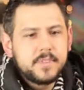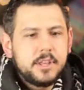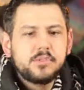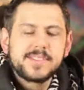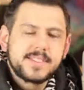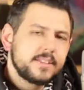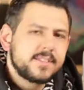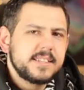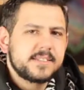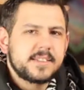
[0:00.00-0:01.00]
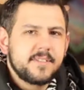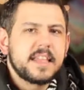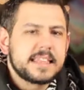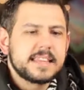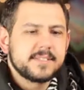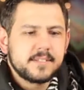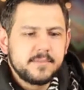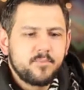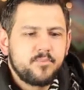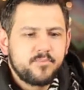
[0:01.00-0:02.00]
You'll still see stuff like
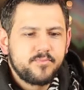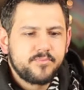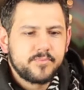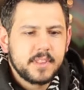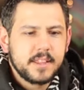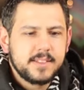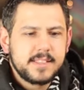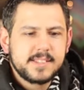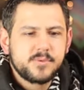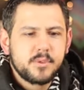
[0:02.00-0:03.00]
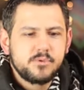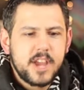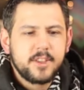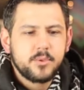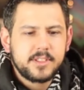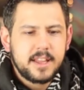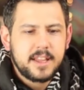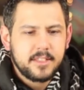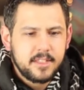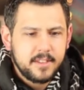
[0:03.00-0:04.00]
this. This is from January
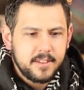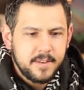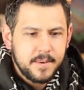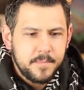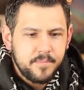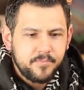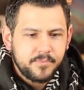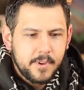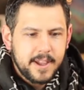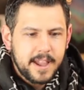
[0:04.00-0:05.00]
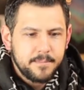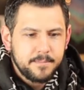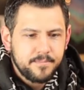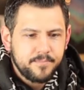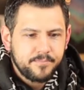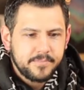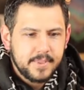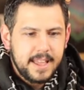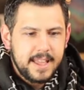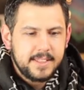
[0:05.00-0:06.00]
10th. Okay?
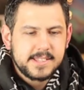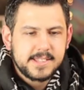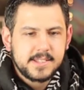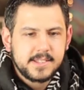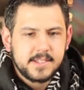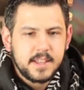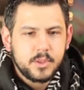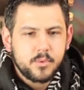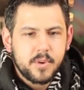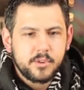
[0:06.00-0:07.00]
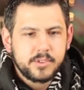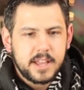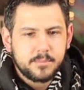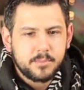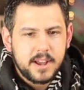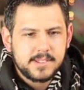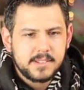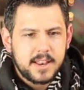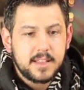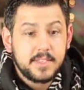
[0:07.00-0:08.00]
And this is in the Riverdale
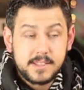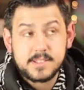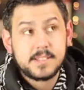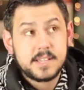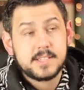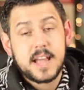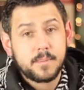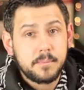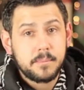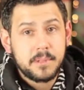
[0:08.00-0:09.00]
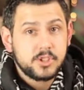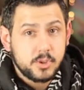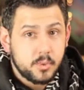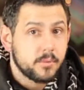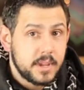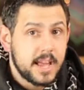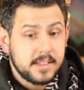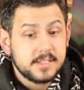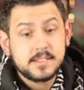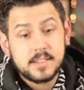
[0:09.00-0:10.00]
Press. And I think this is the exact publication where we
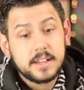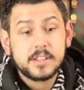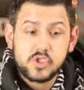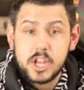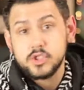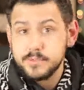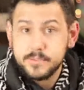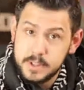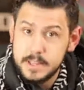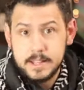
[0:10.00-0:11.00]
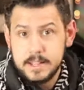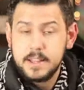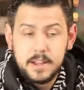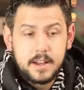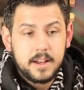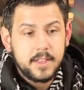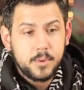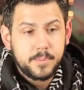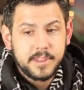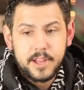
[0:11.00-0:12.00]
had this exchange of
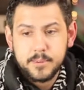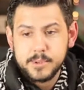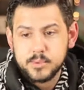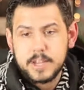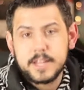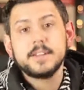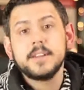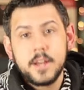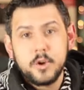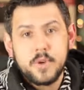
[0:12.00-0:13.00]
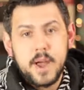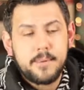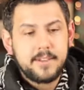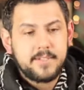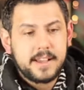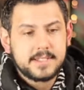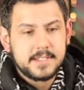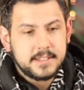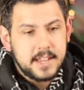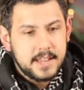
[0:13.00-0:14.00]
the open letter between Rabbi Weiss
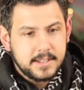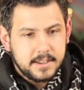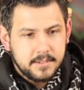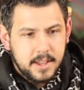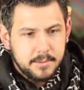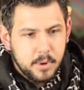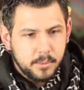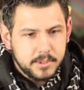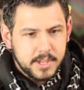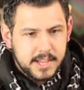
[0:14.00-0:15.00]
and Bowman.